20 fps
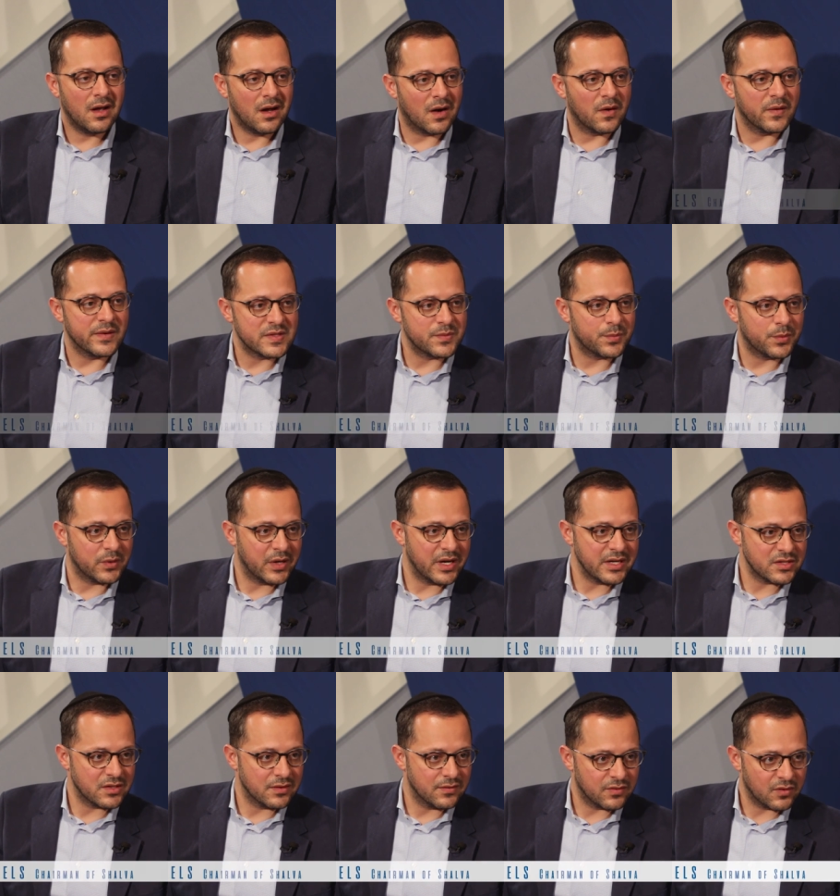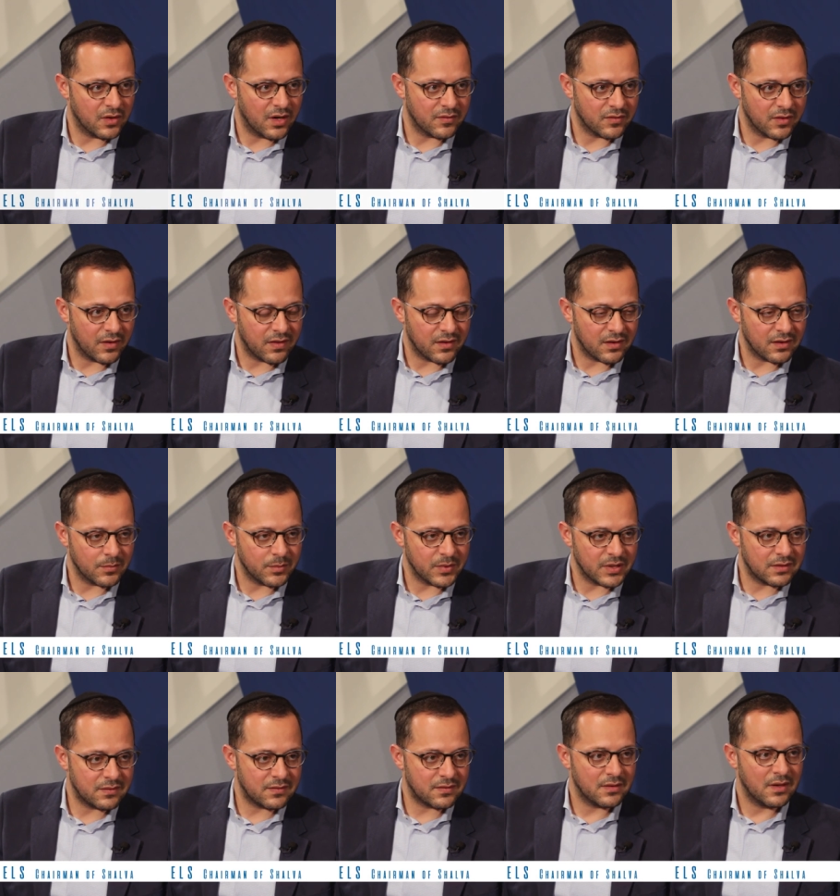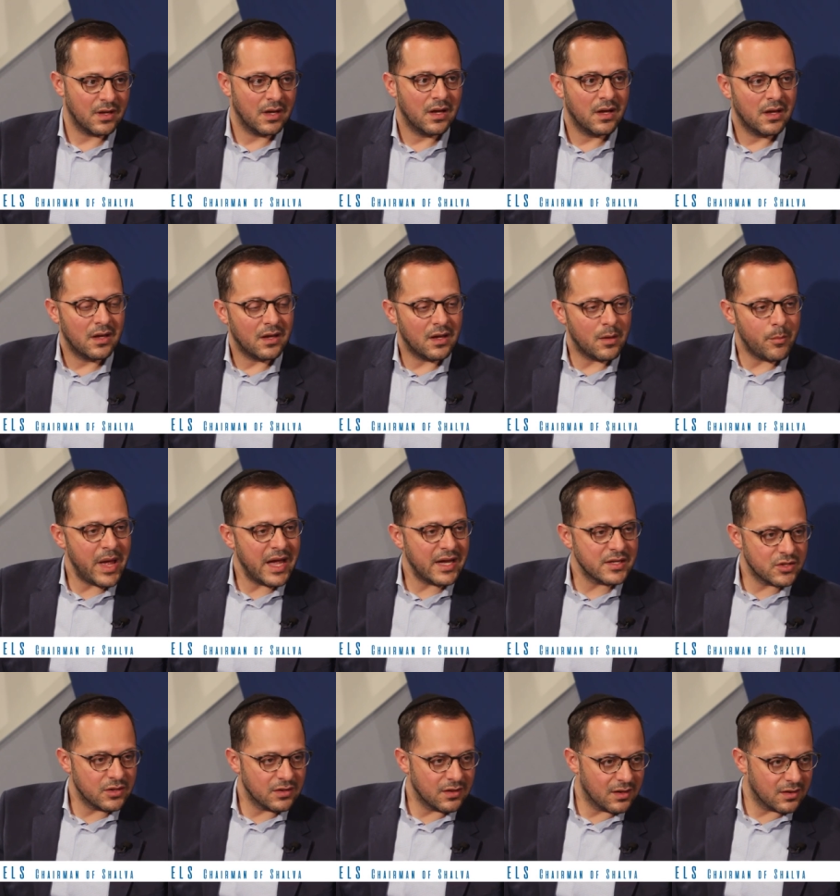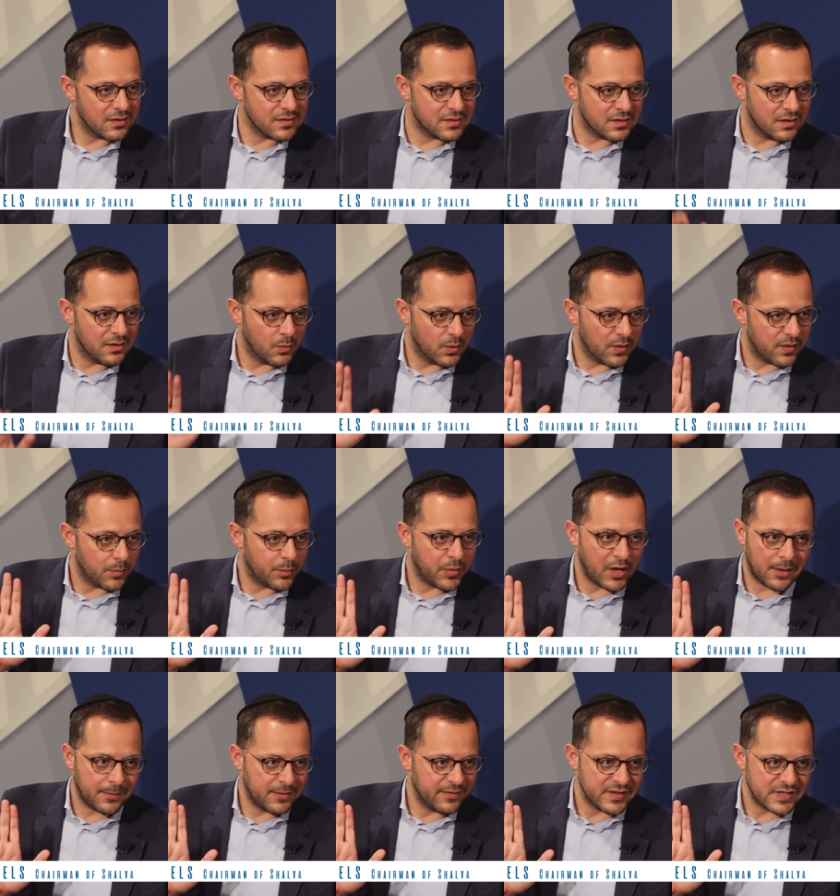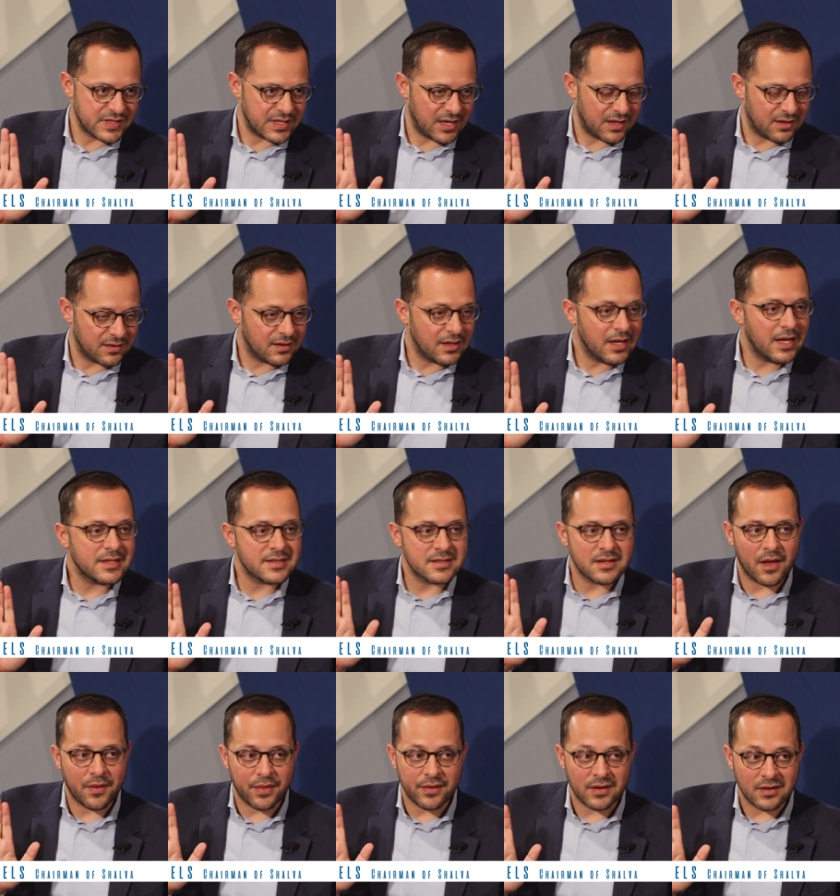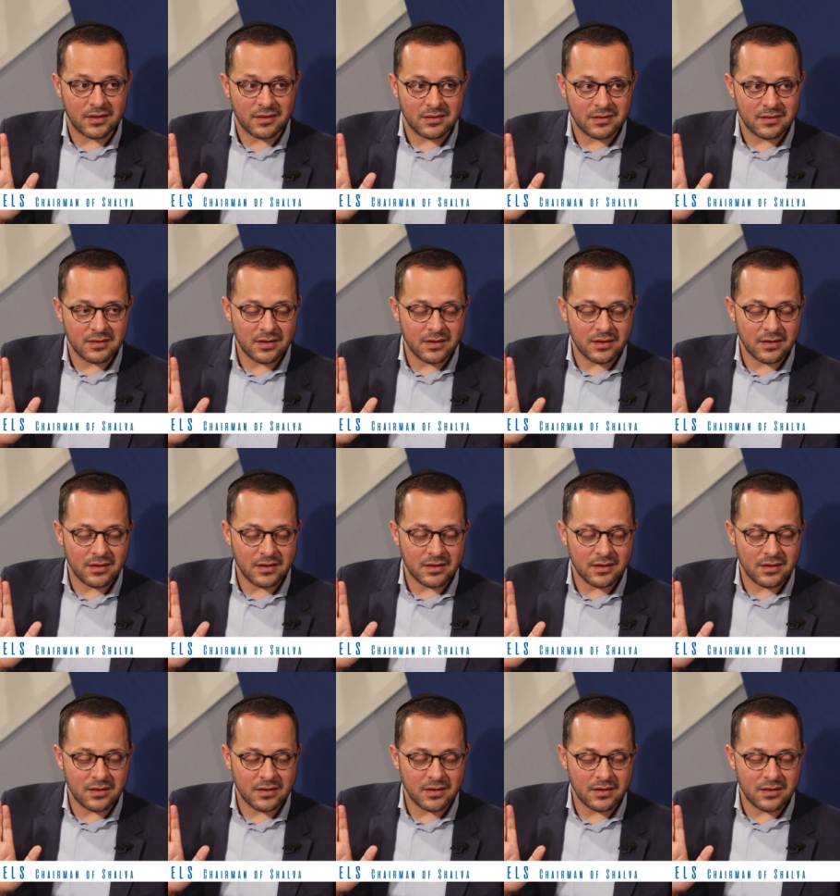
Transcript: our inspiration for everything, but imagine Yossi with the palm of his hand. He has nothing.